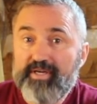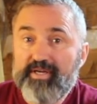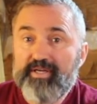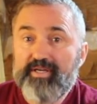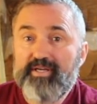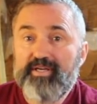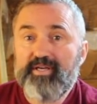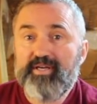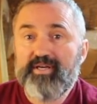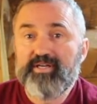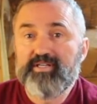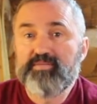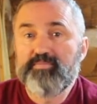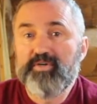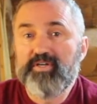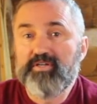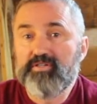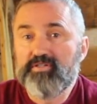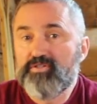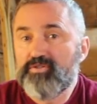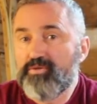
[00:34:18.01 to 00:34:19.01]
he has
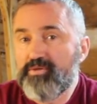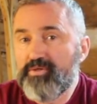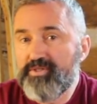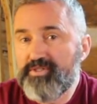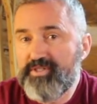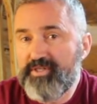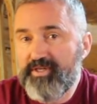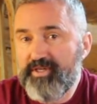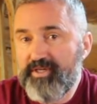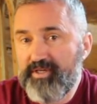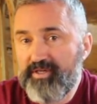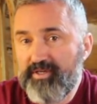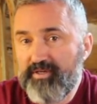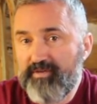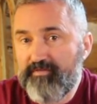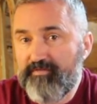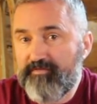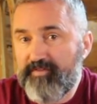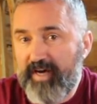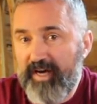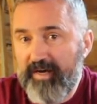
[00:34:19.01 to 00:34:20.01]
been sourcing
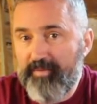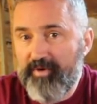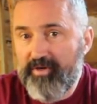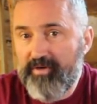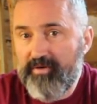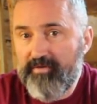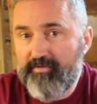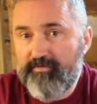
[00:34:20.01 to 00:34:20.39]
fiber